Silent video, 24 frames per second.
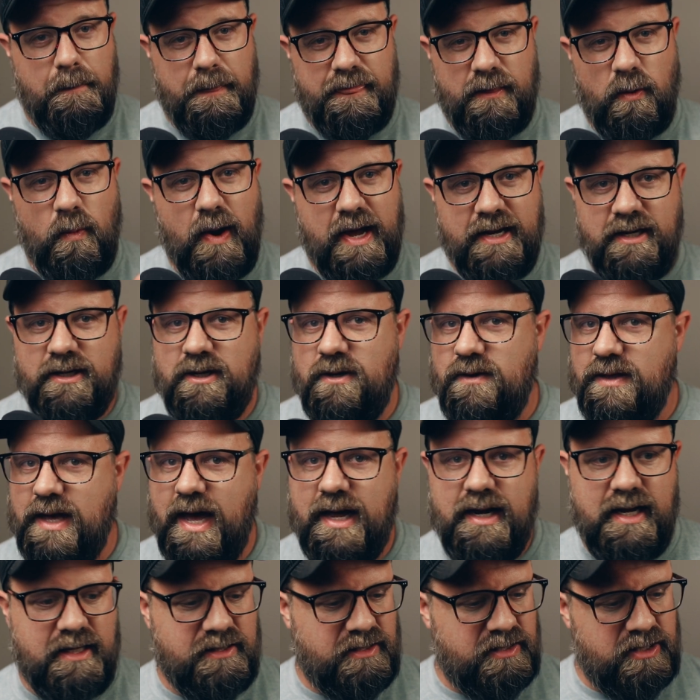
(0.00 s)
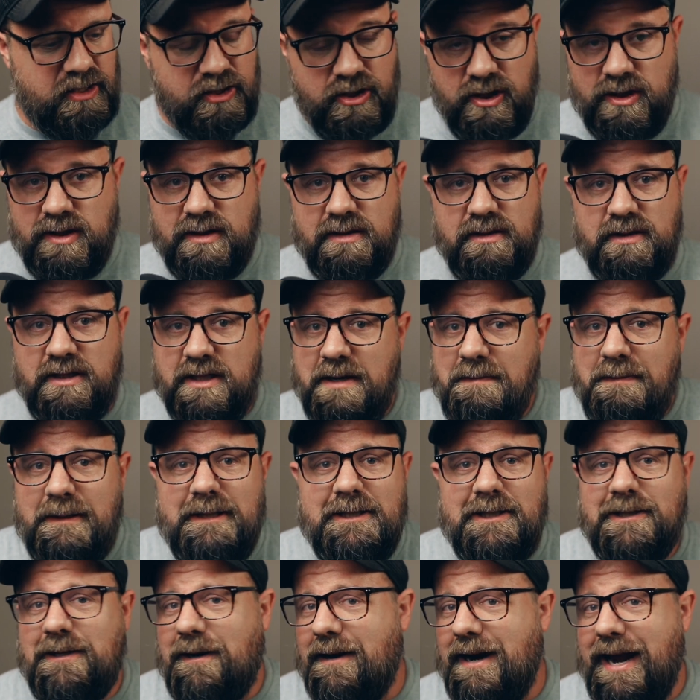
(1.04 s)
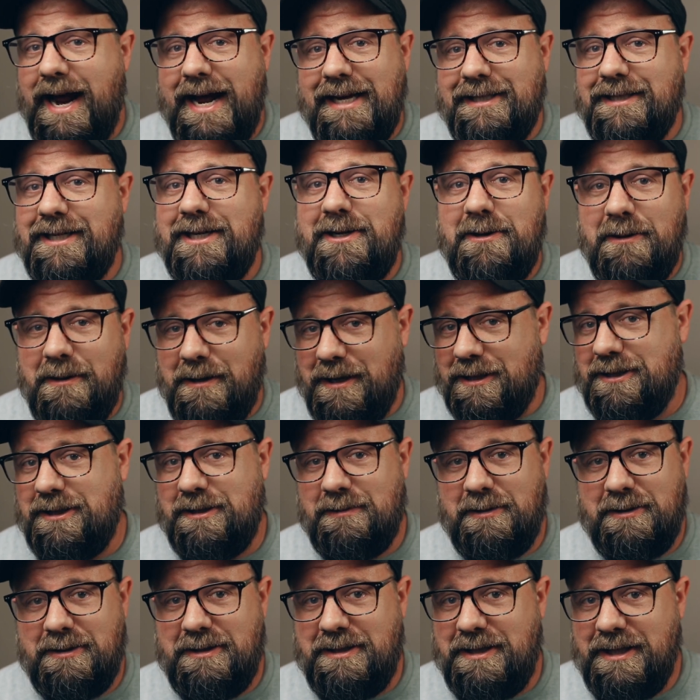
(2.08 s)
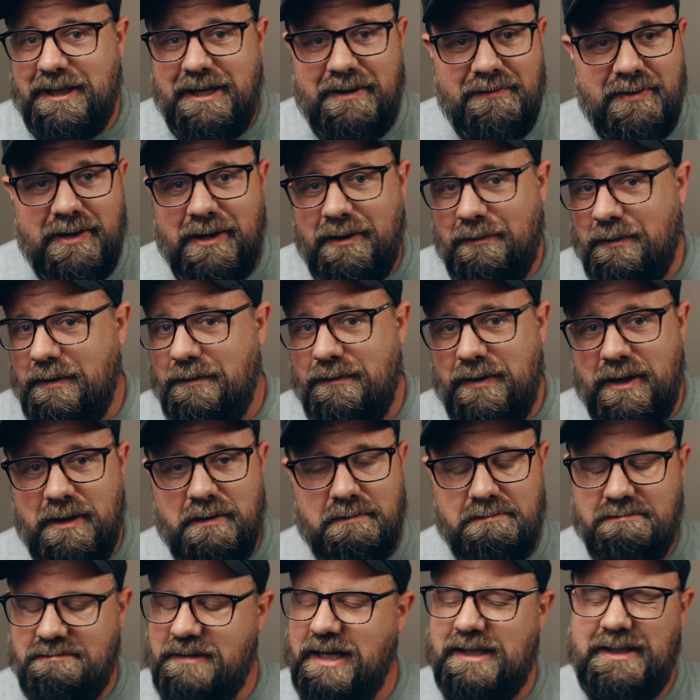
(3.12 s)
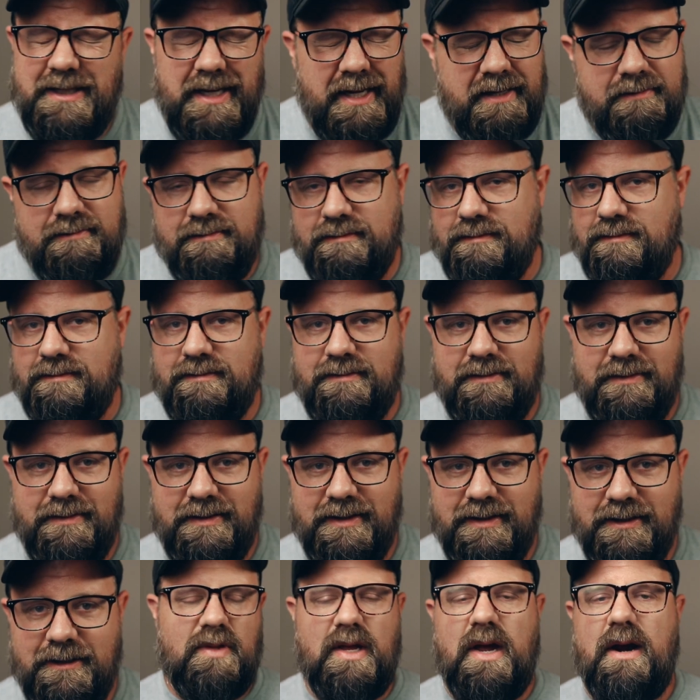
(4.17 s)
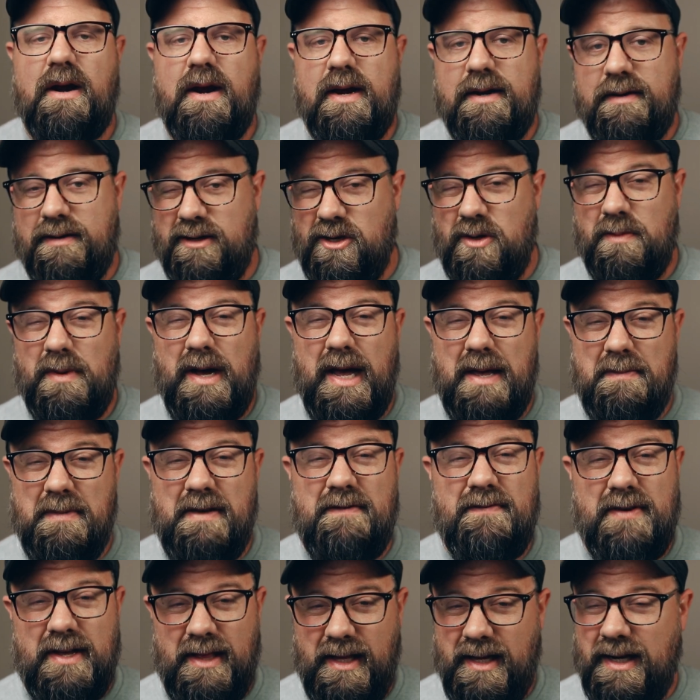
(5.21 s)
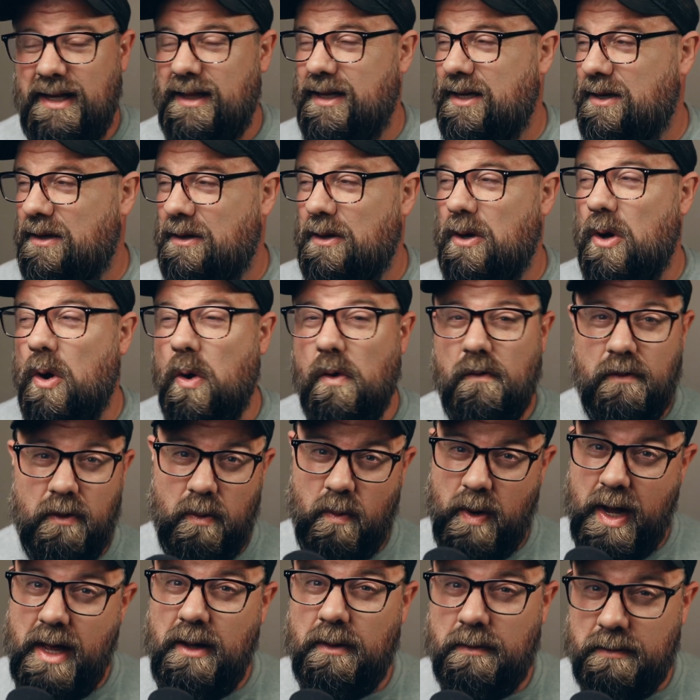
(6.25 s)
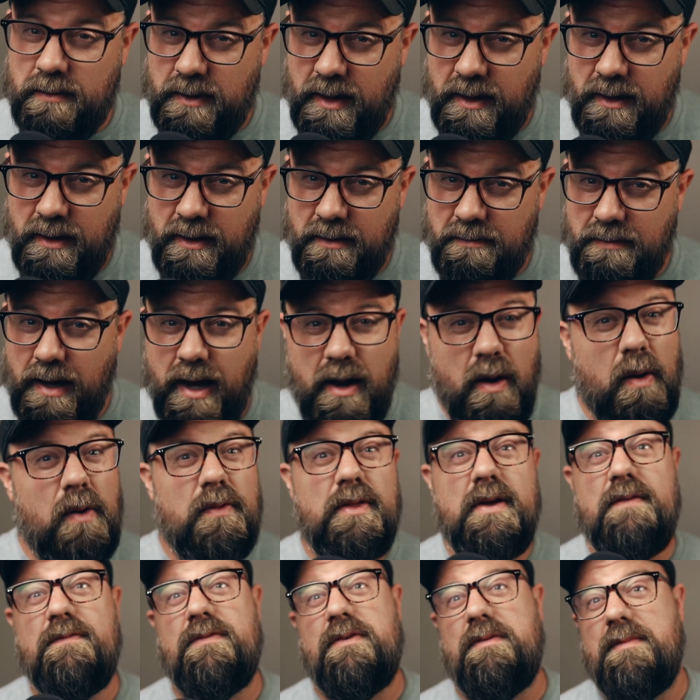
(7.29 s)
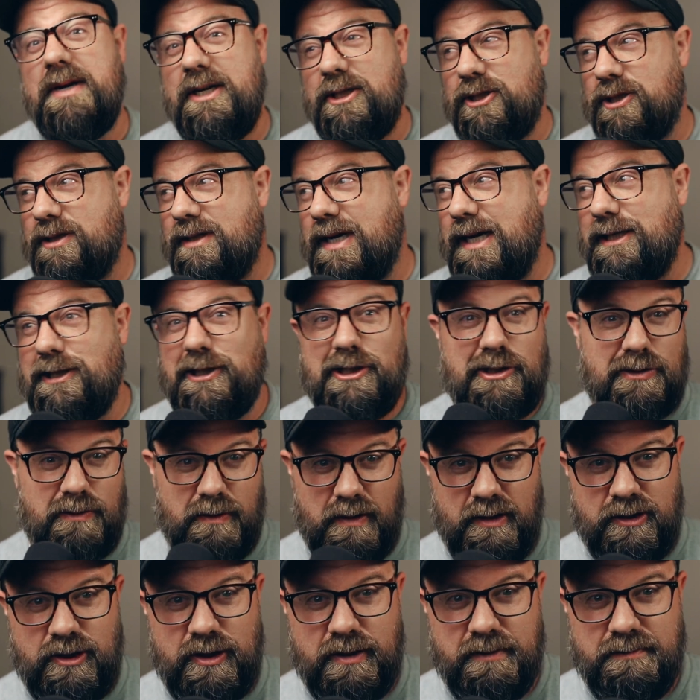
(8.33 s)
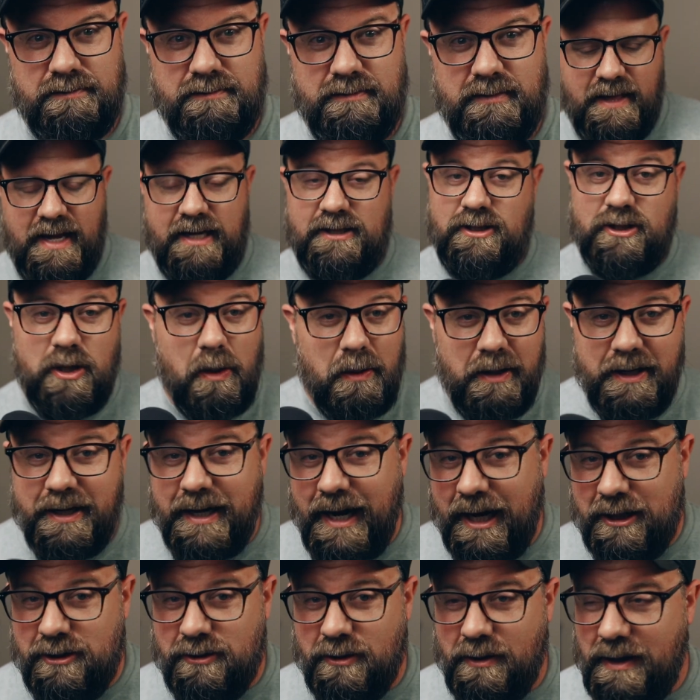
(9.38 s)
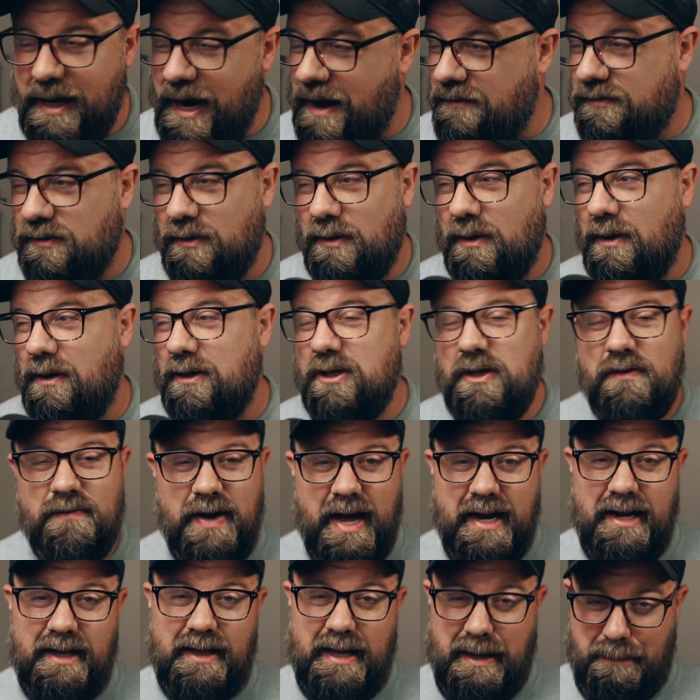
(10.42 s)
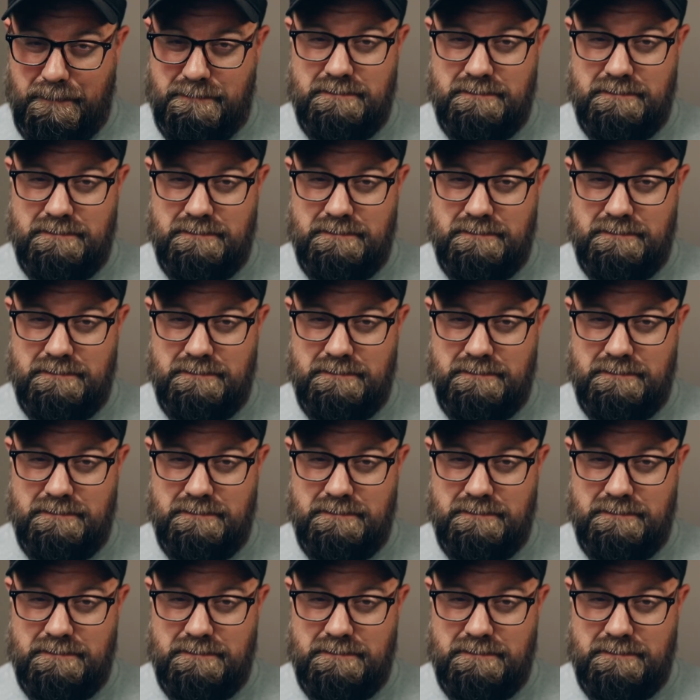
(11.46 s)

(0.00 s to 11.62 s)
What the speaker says: the way to do that is to just simply start asking your customers to give you a review. That's it. All right, you might be feeling a little overwhelmed by all the information I just threw at you. It's totally natural. After all, you've had it